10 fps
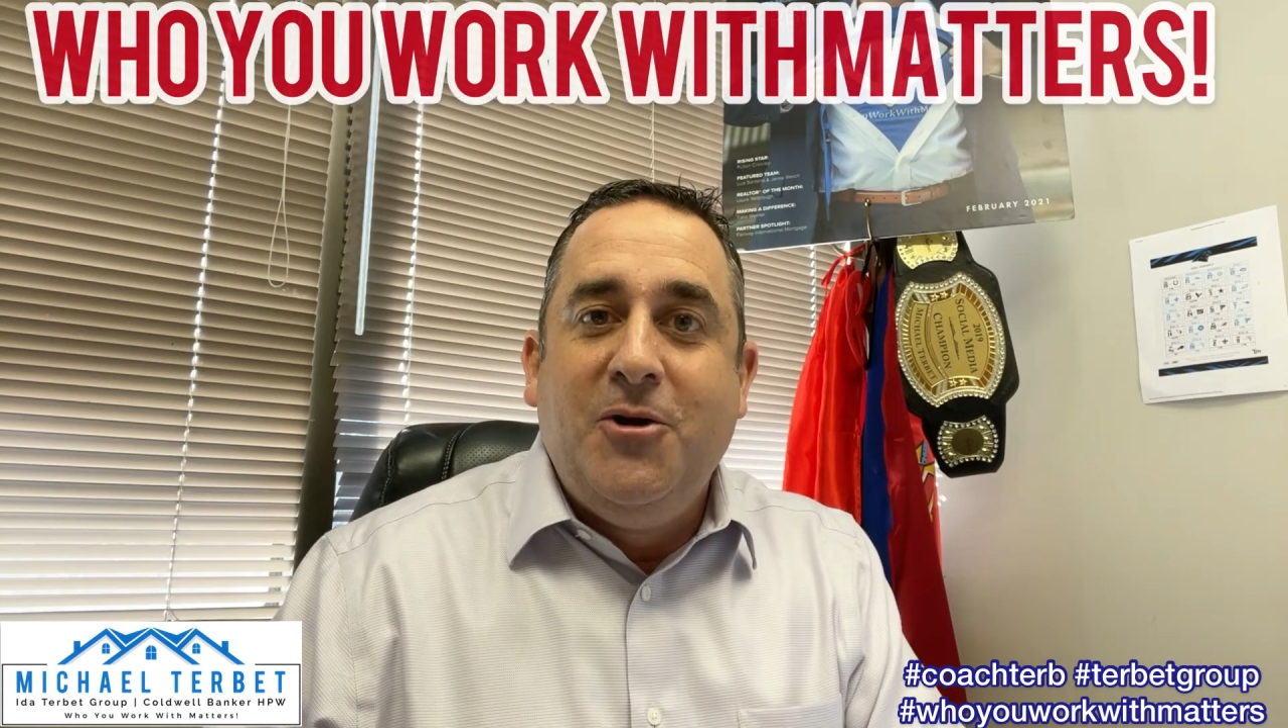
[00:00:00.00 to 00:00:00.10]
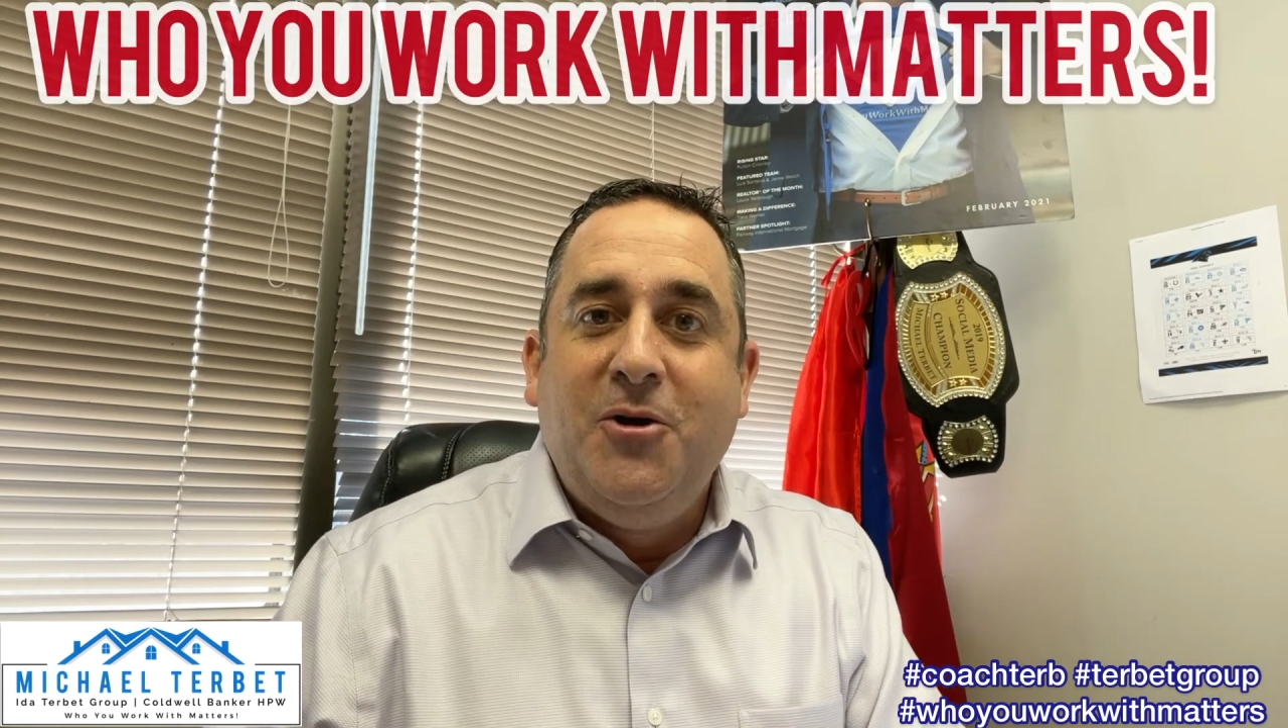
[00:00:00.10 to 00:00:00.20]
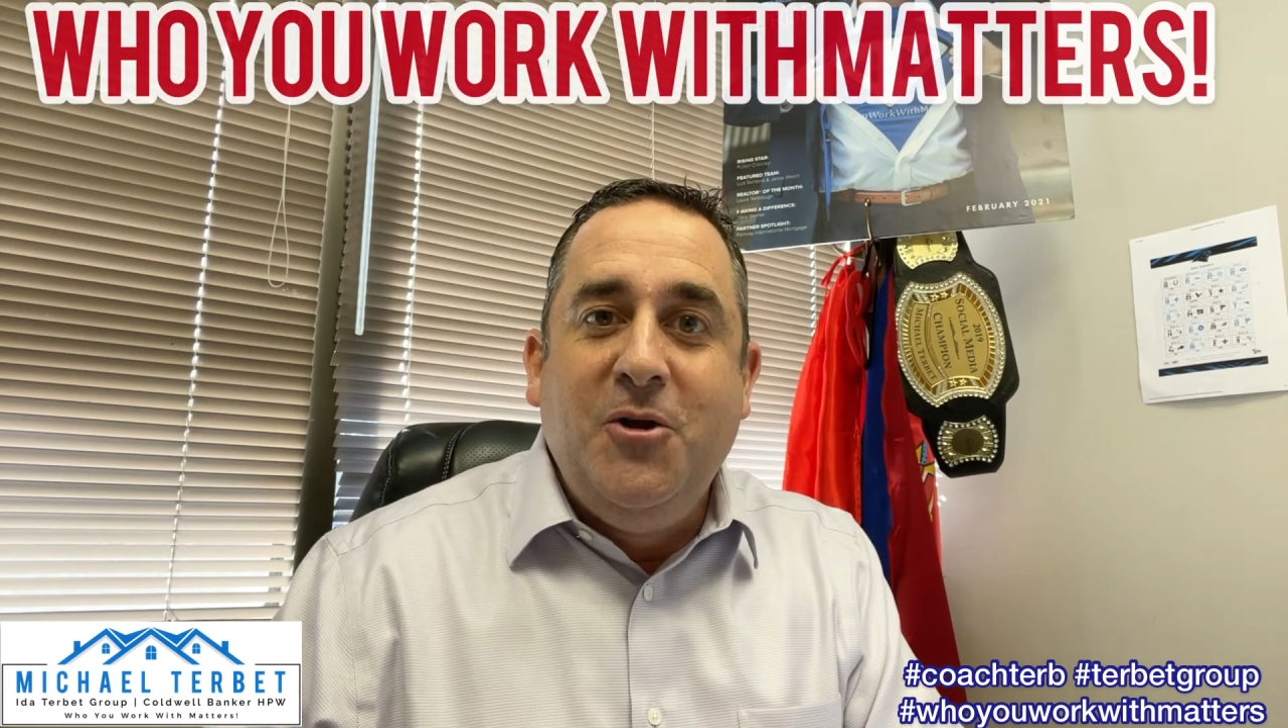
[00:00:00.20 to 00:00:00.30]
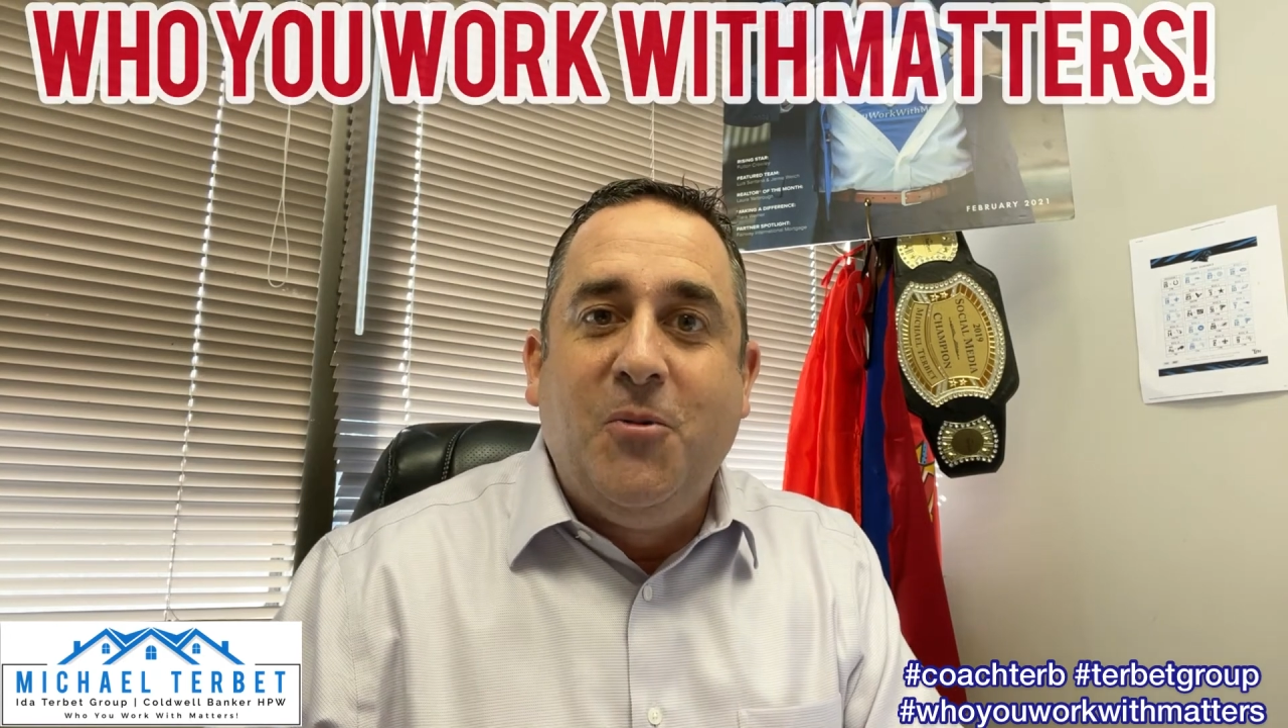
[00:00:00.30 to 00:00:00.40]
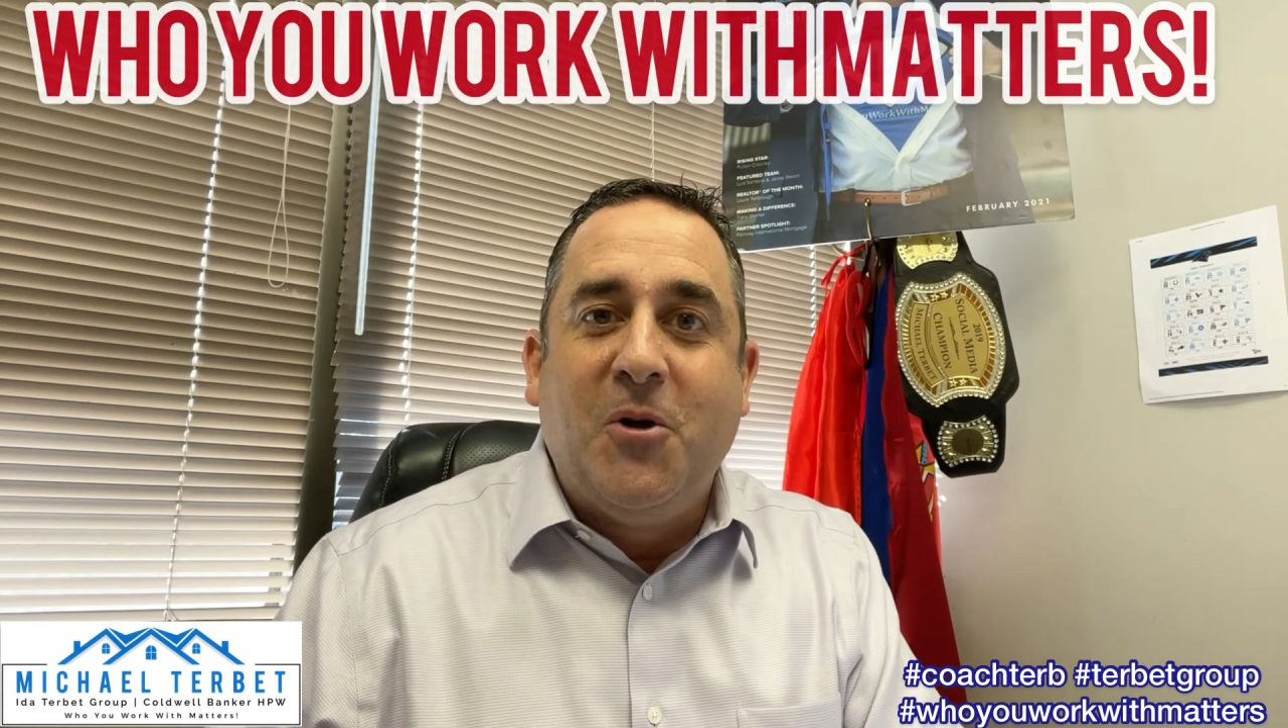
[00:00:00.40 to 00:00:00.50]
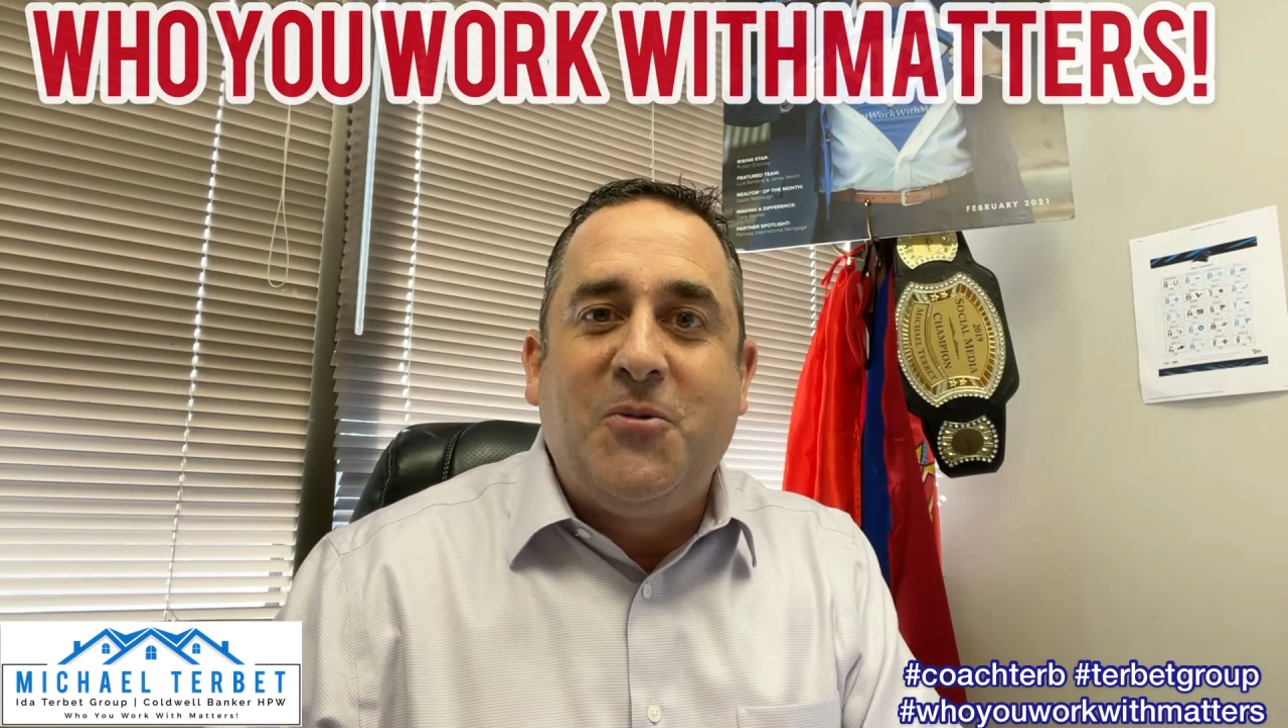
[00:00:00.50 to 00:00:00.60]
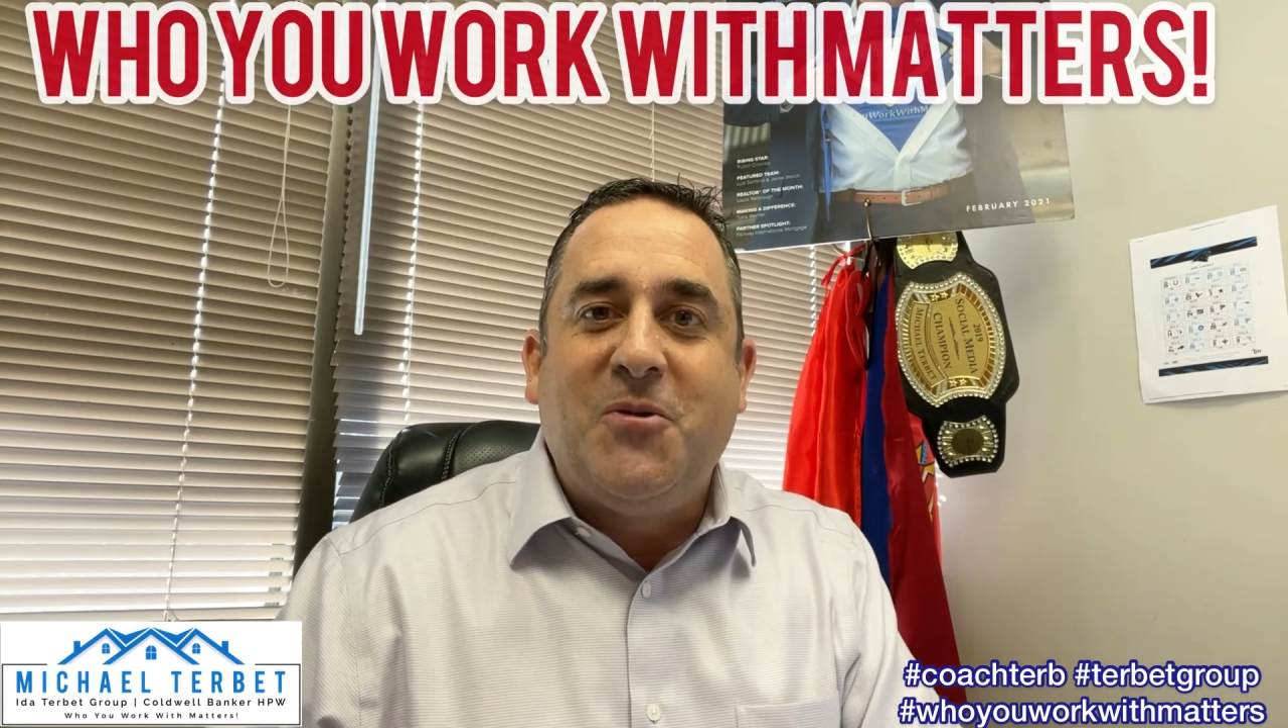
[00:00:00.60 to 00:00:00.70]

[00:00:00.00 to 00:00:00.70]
who you work